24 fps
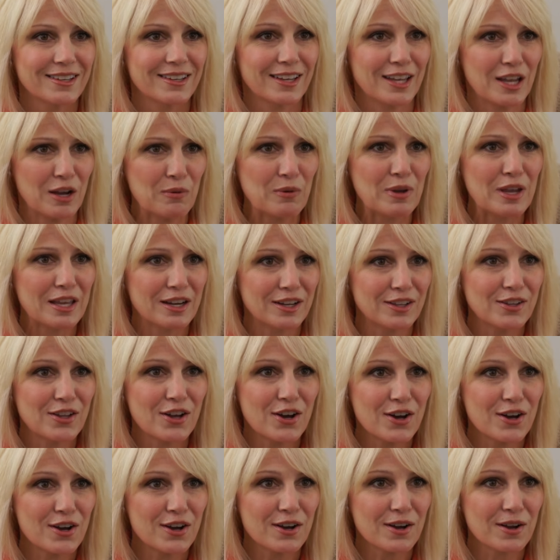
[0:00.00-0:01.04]
Can we get
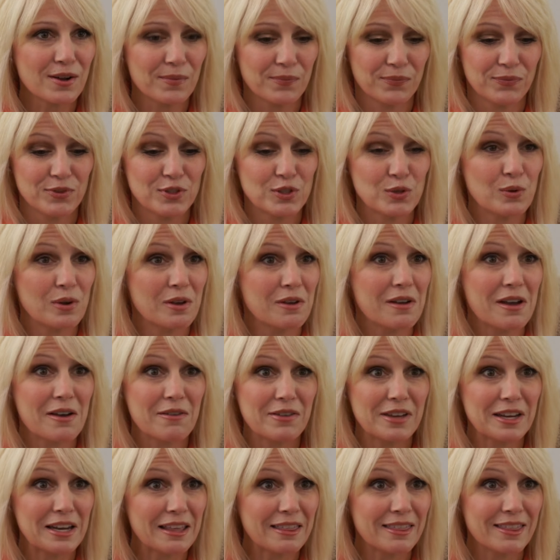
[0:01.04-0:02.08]
along? Do we have
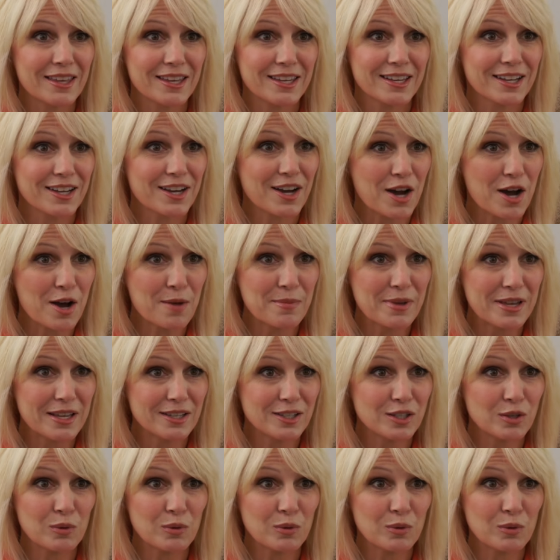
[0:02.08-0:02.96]
anything in common?